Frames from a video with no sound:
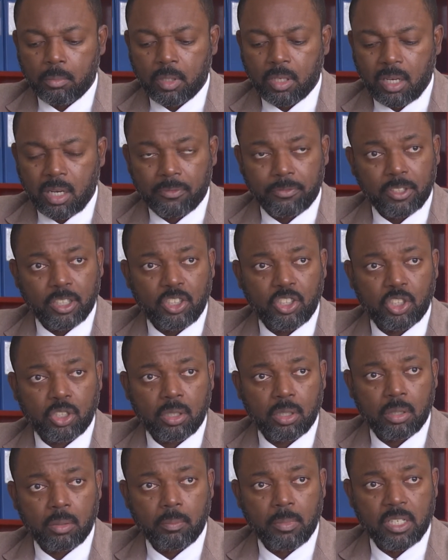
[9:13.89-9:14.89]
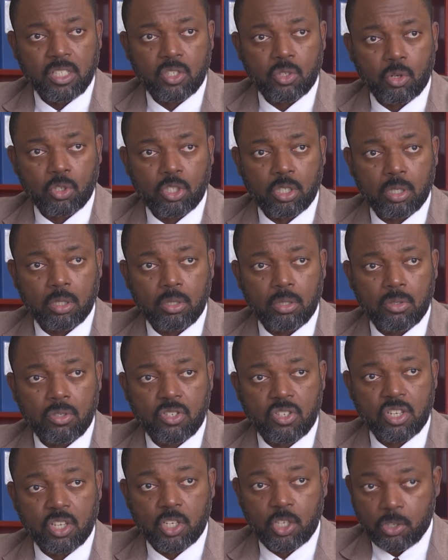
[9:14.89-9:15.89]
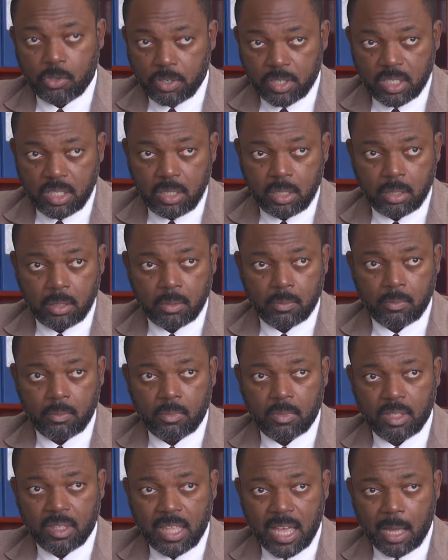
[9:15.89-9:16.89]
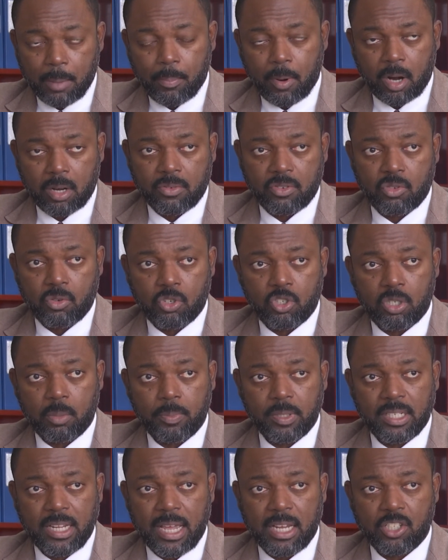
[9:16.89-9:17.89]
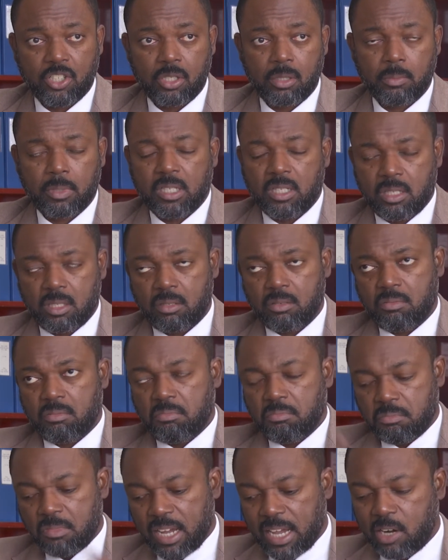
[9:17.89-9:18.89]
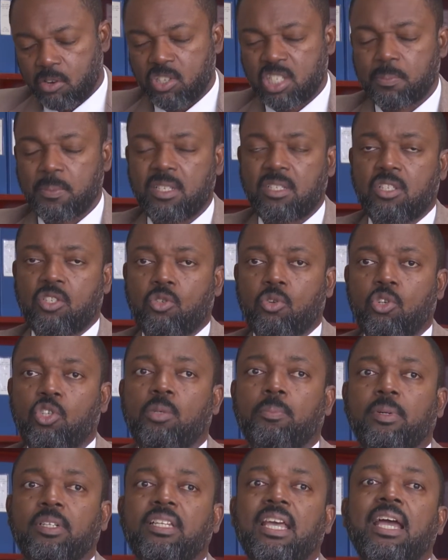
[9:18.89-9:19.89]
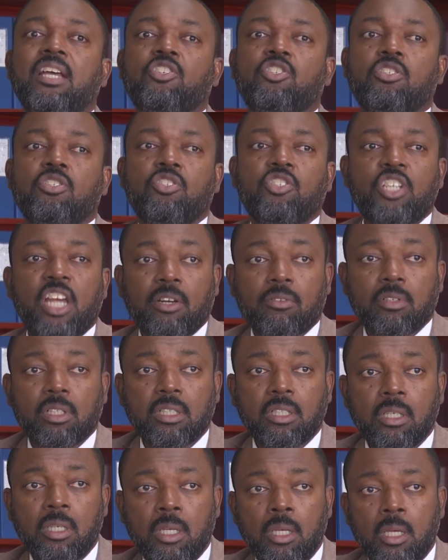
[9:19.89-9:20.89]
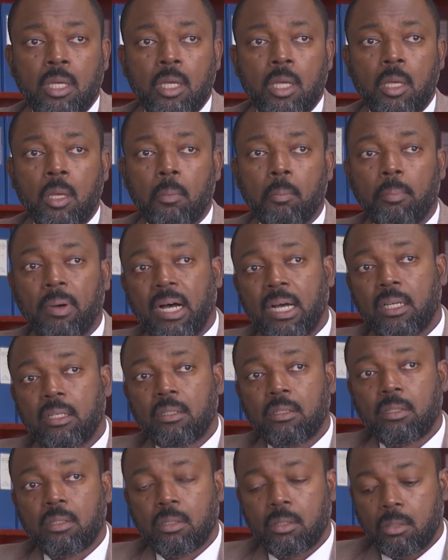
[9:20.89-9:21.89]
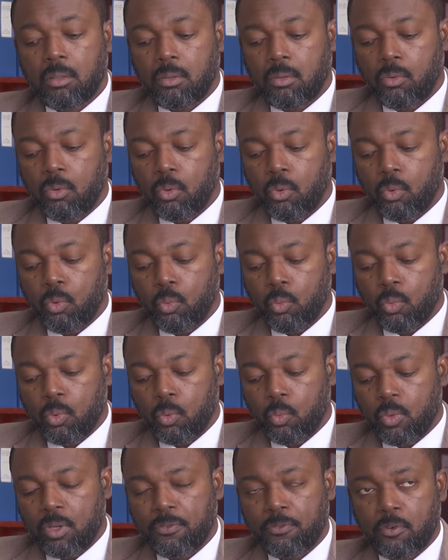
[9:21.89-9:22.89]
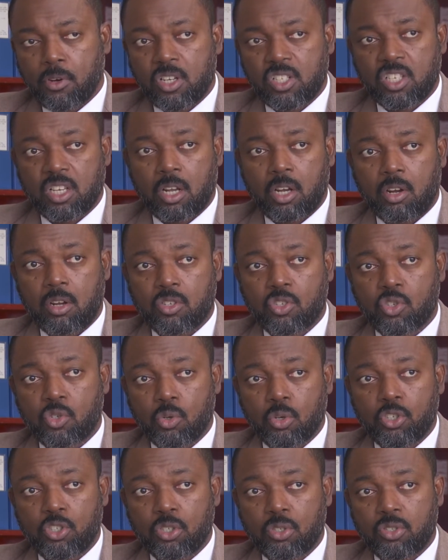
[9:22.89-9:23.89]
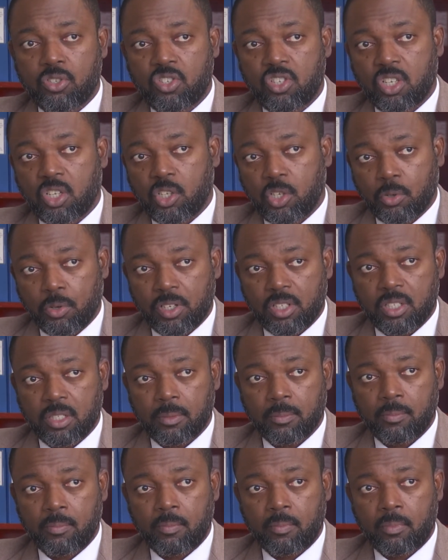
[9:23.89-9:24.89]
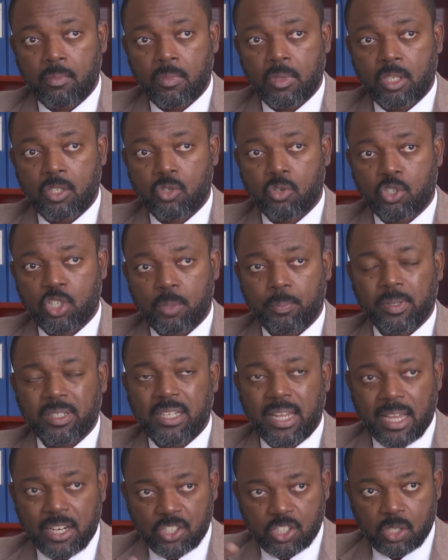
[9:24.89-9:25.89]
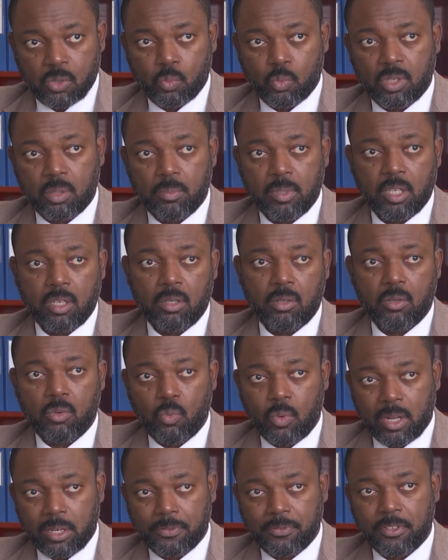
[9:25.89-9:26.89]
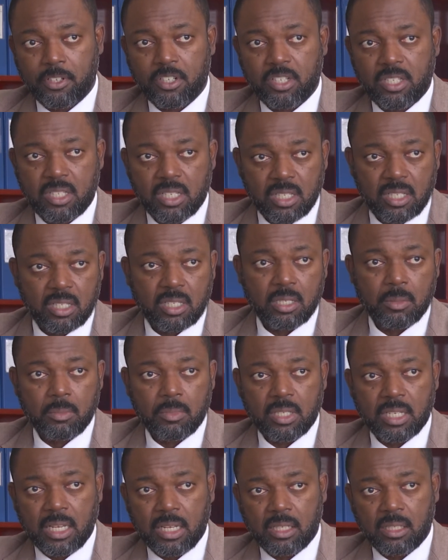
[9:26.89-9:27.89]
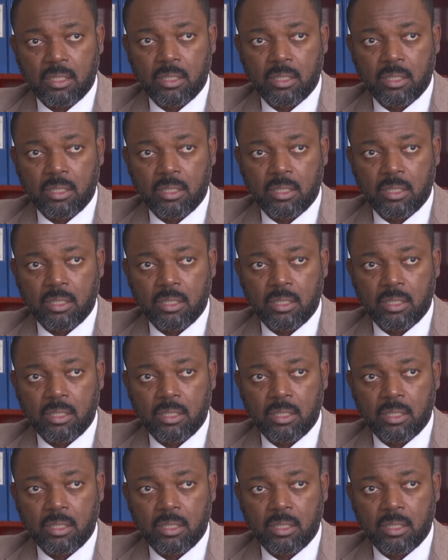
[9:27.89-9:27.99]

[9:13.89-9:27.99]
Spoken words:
coverage by social security, that part of social protection, because ILO speaks to social protection generally, but we focus a lot on social security. Social protection would be welfare systems and